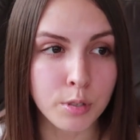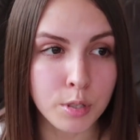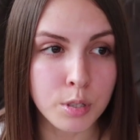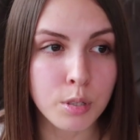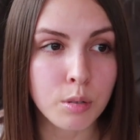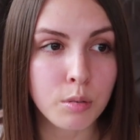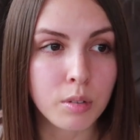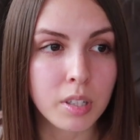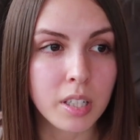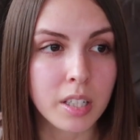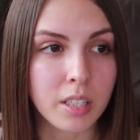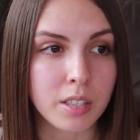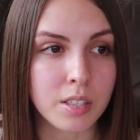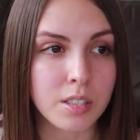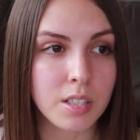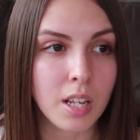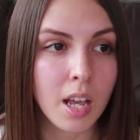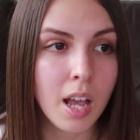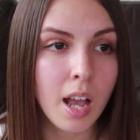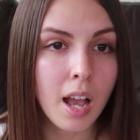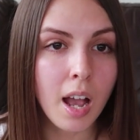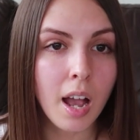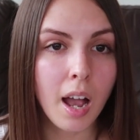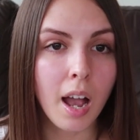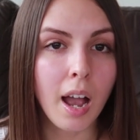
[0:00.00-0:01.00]
for 2 years.
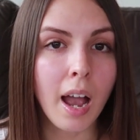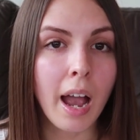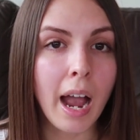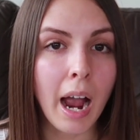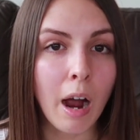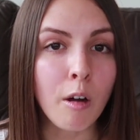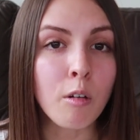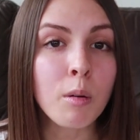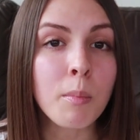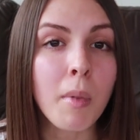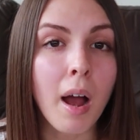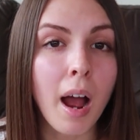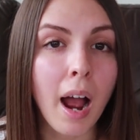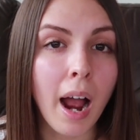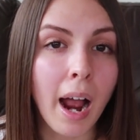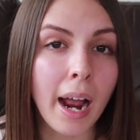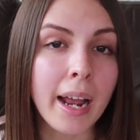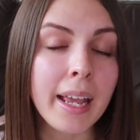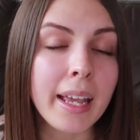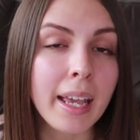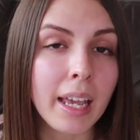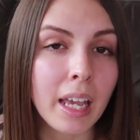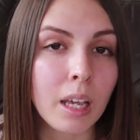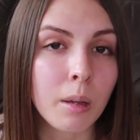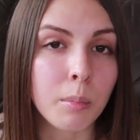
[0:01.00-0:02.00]
How am
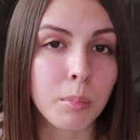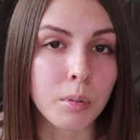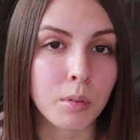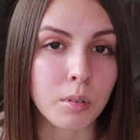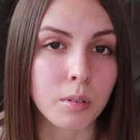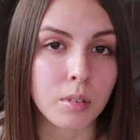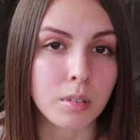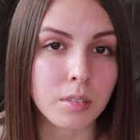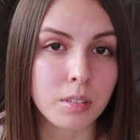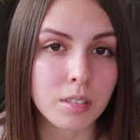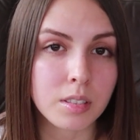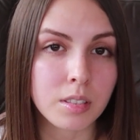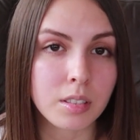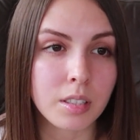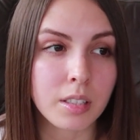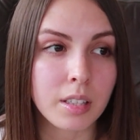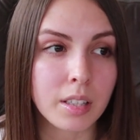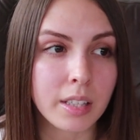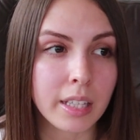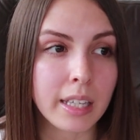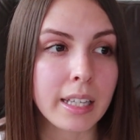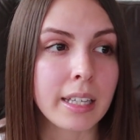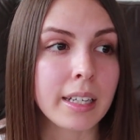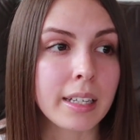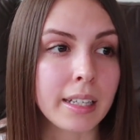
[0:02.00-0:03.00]
I able to
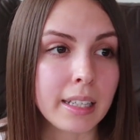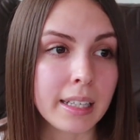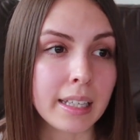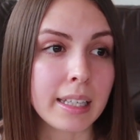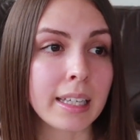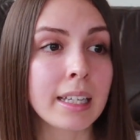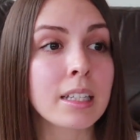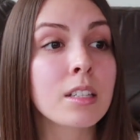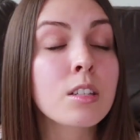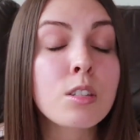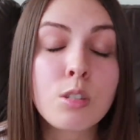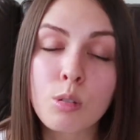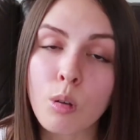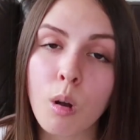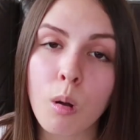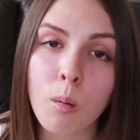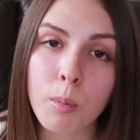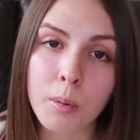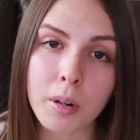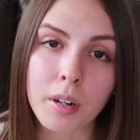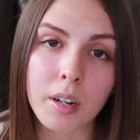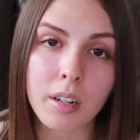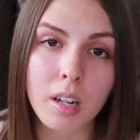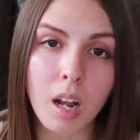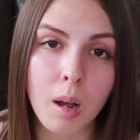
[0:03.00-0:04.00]
then get
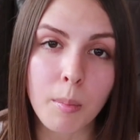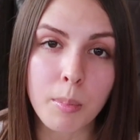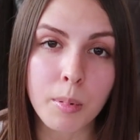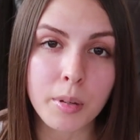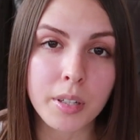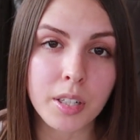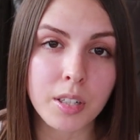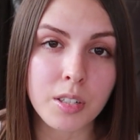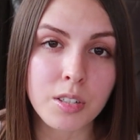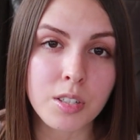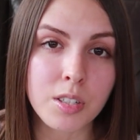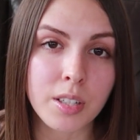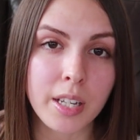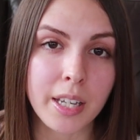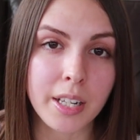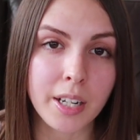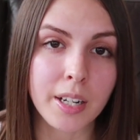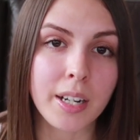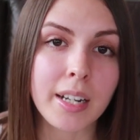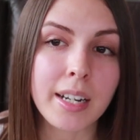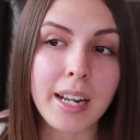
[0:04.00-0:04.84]
sober a couple years later,